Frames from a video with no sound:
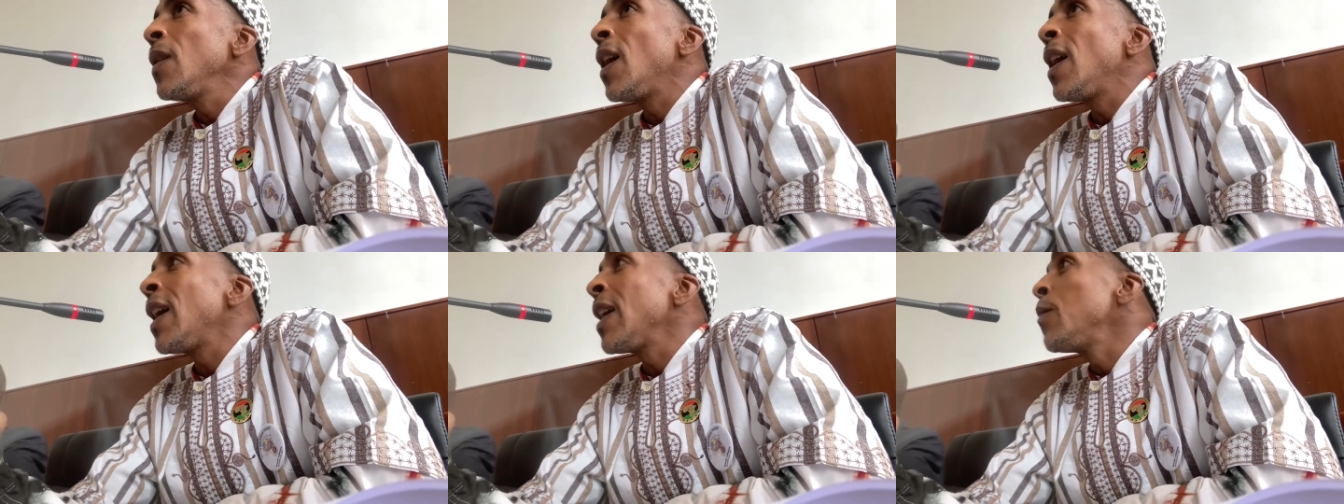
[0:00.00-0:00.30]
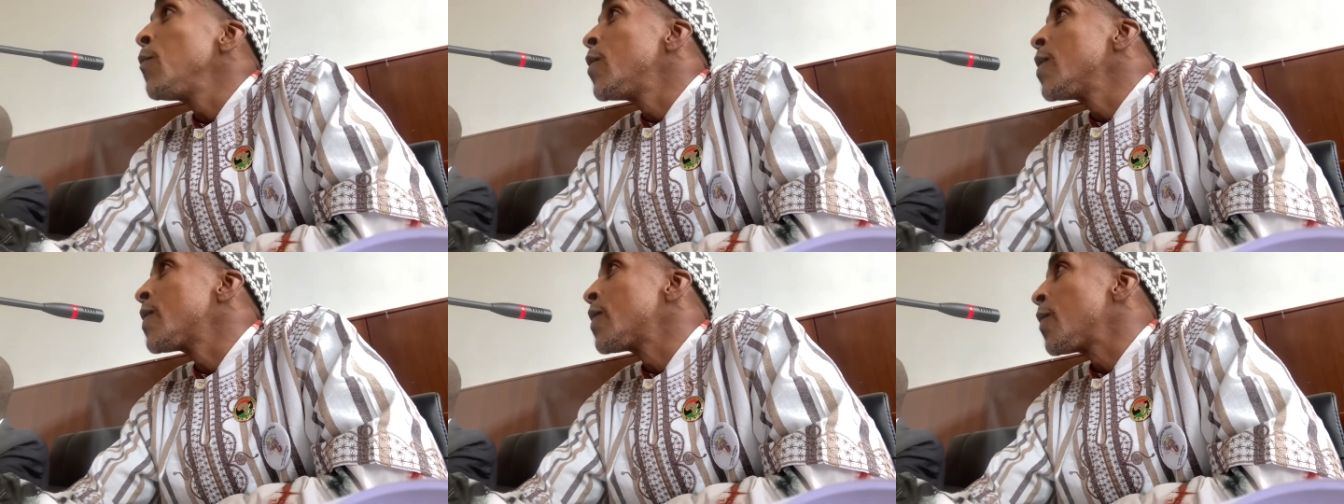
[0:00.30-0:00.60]

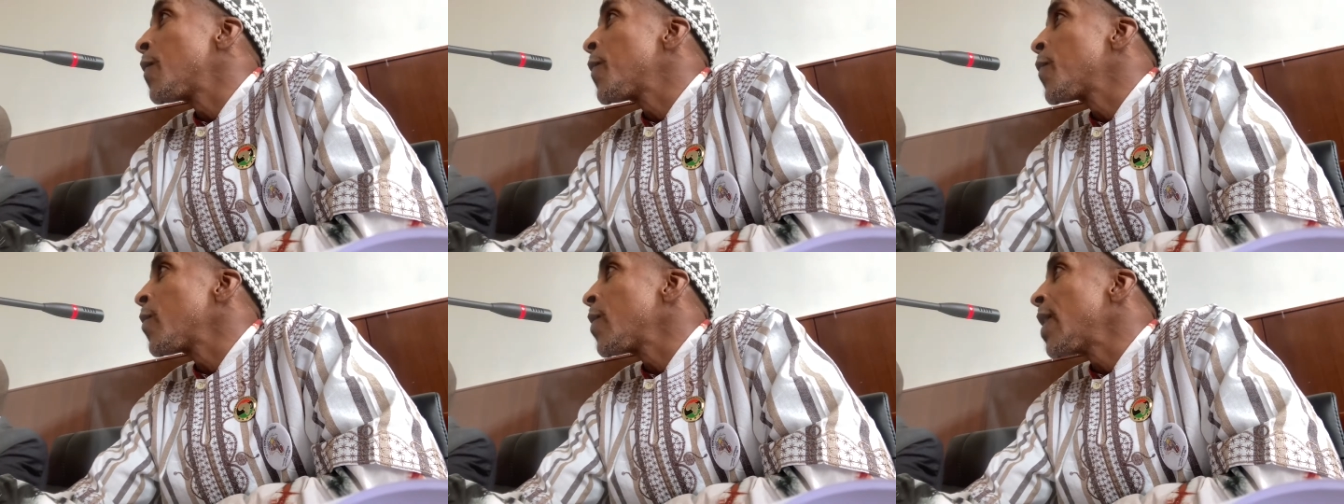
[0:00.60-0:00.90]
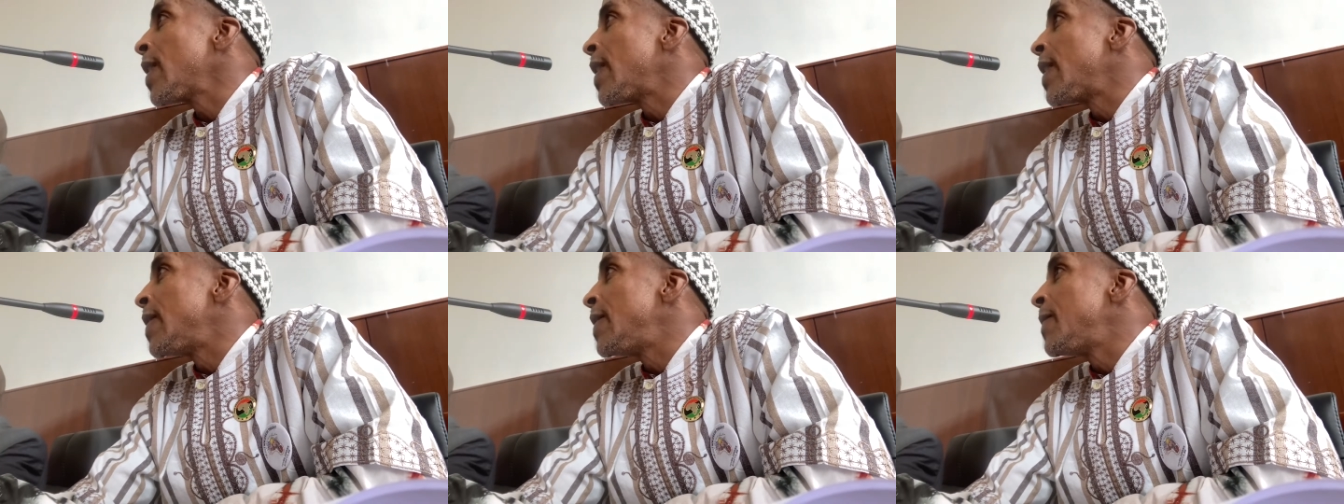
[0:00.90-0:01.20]
I was
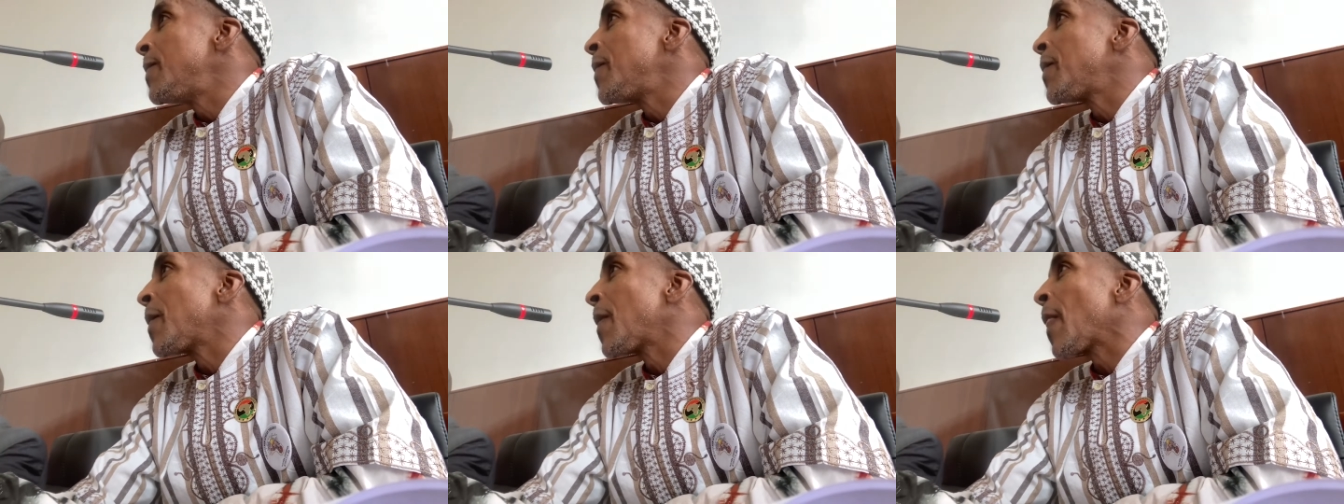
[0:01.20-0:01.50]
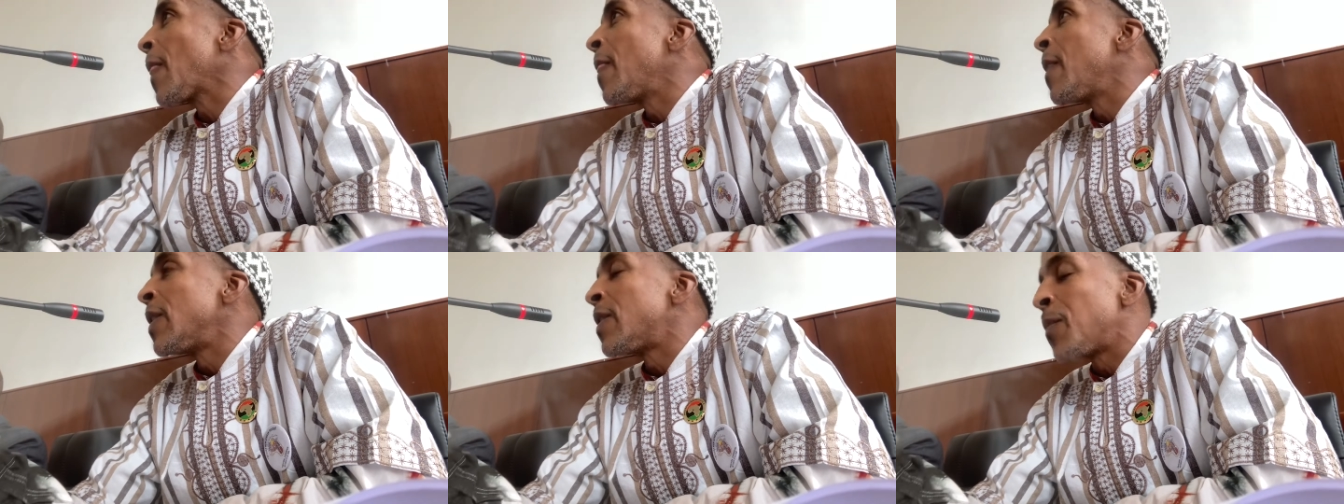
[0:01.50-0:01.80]
afraid
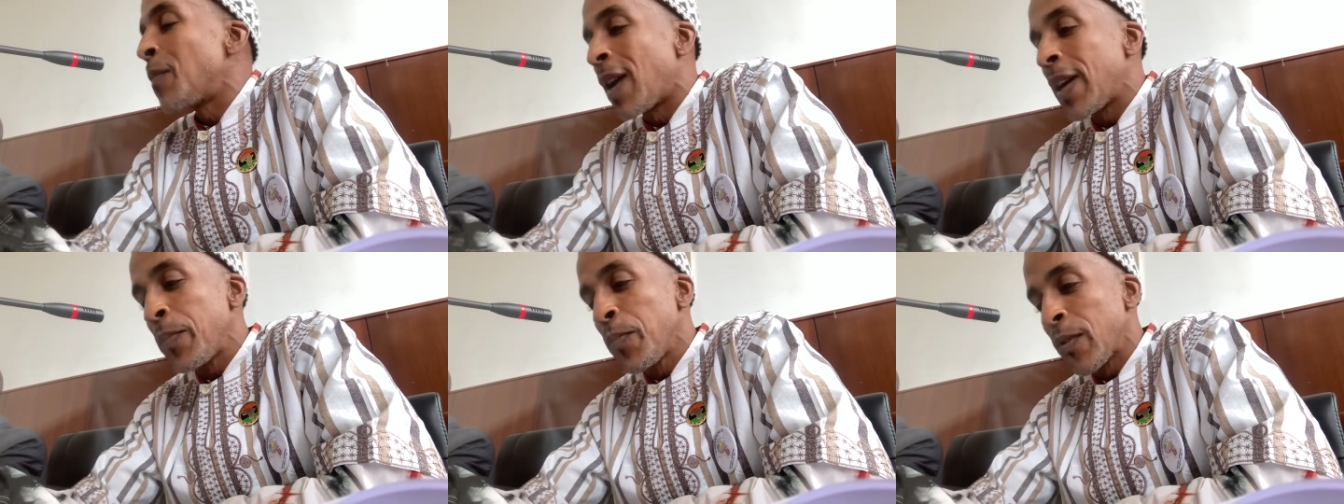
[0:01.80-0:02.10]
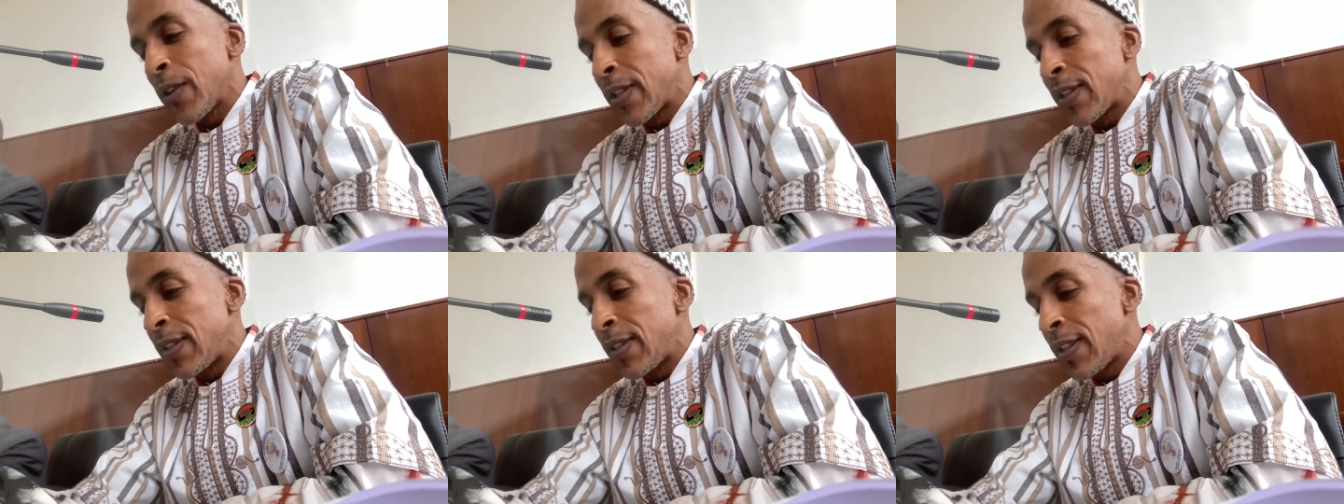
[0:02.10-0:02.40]
that my
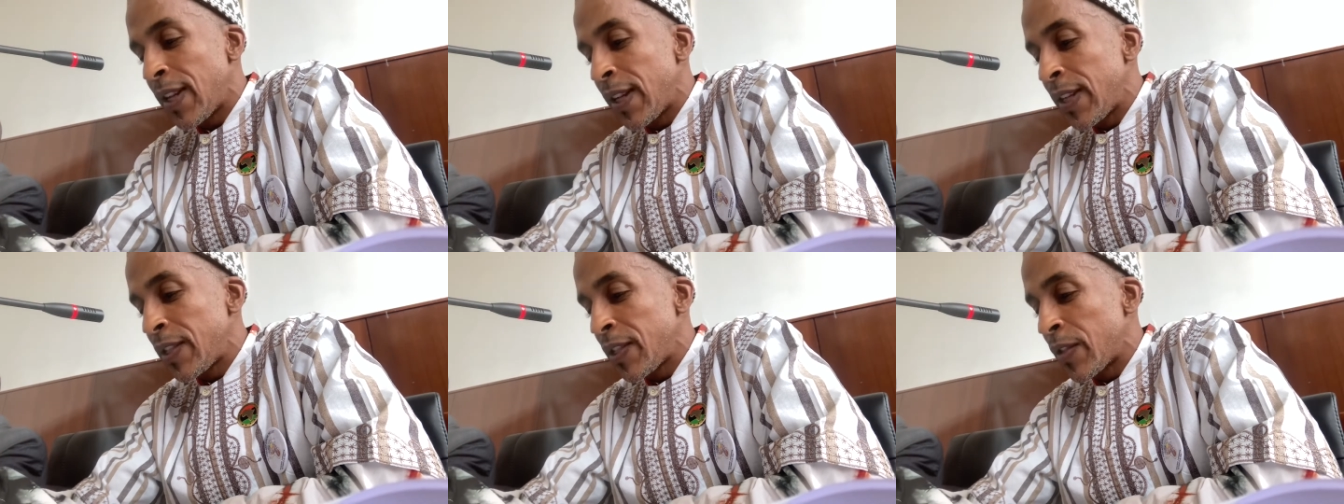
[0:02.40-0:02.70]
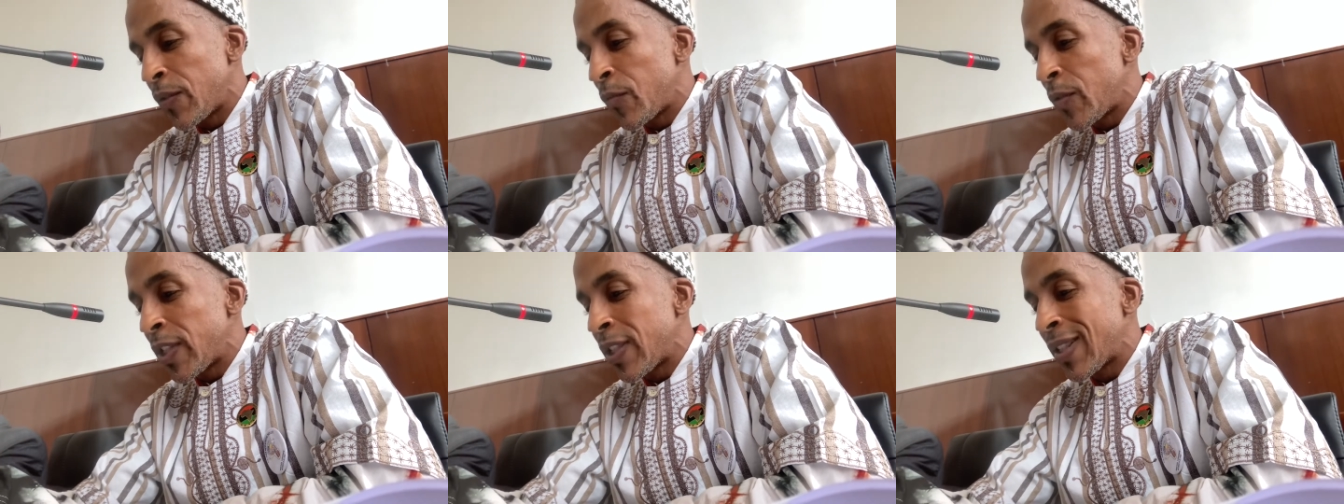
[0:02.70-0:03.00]

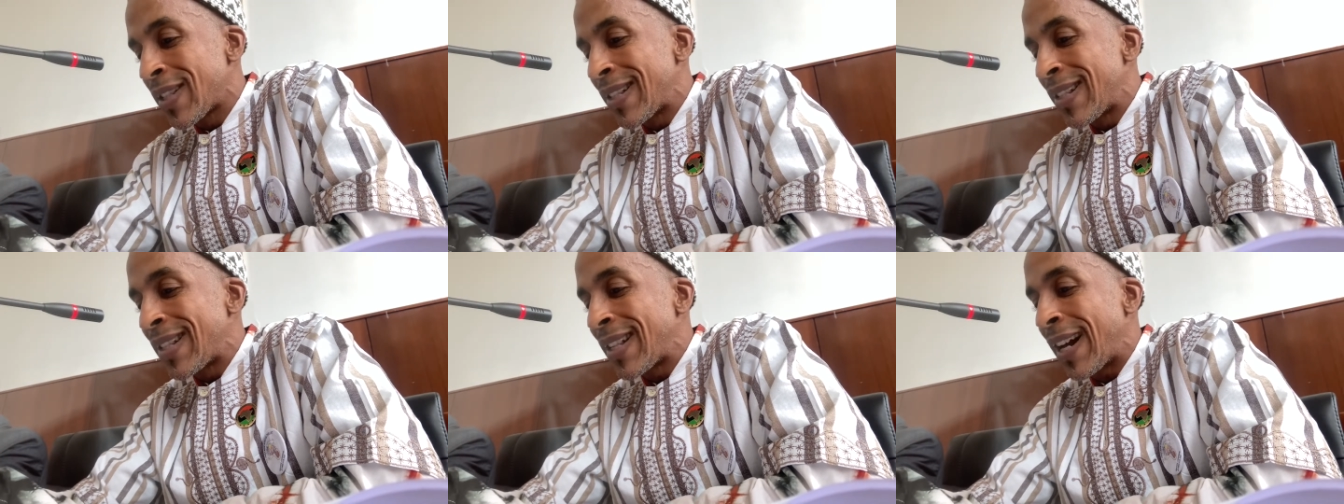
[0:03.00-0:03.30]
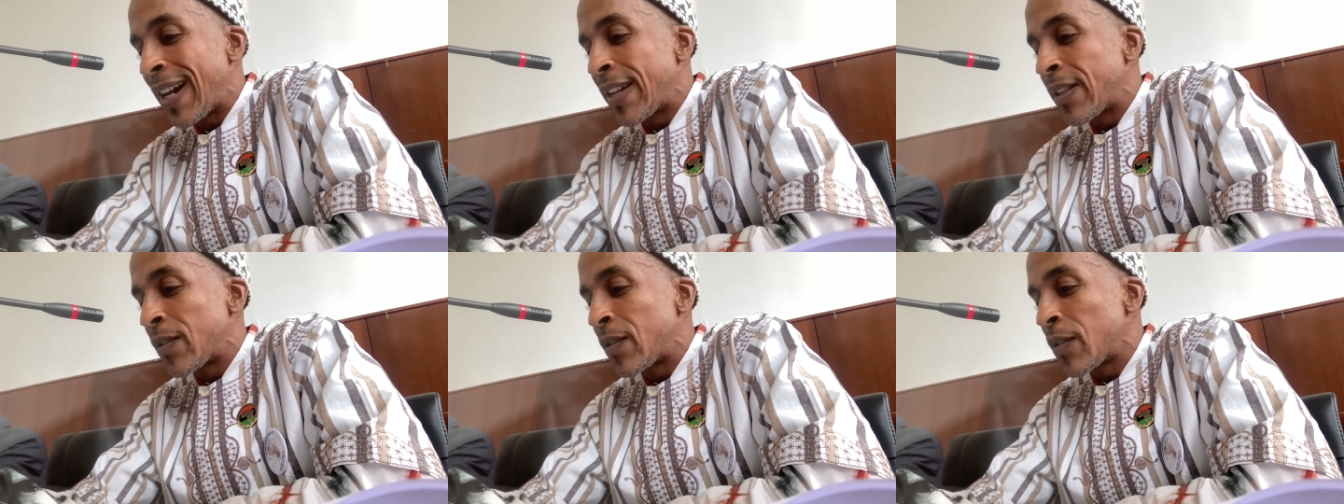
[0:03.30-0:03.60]
presentation, which is
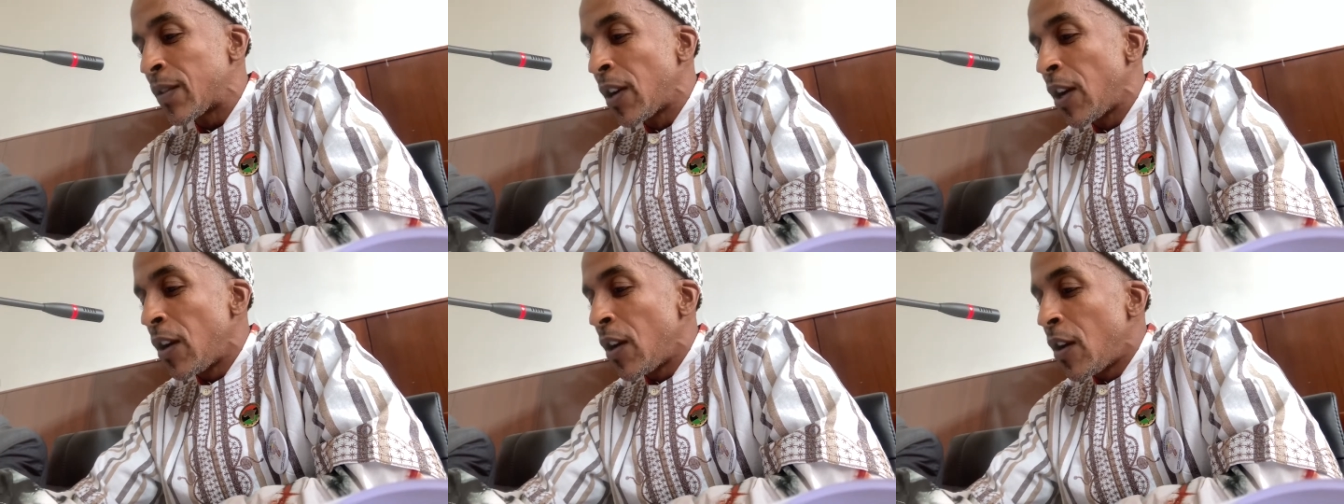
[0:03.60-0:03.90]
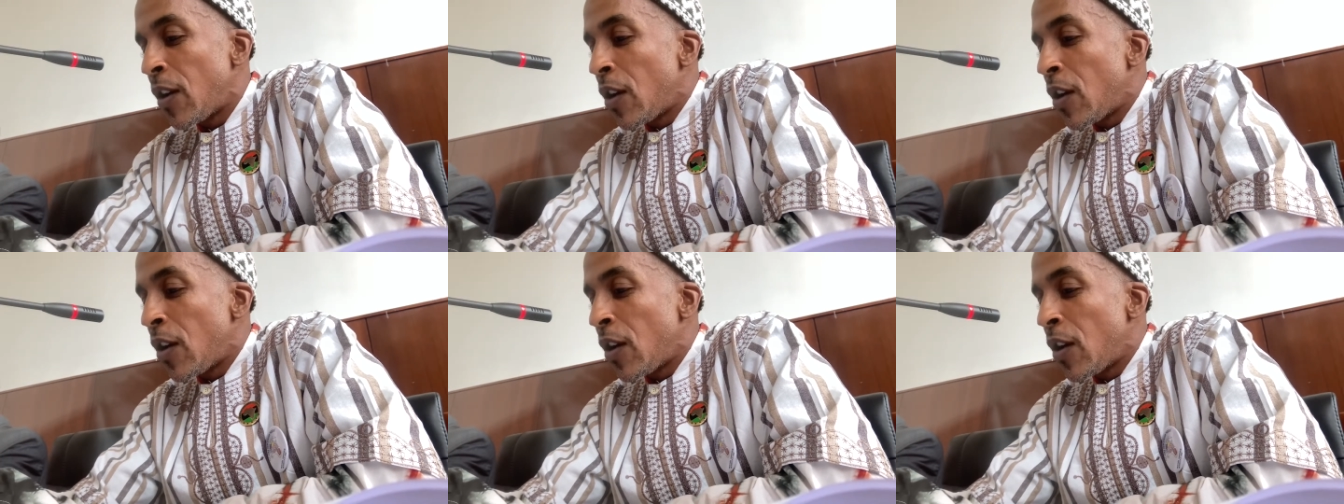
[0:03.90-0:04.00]
entitled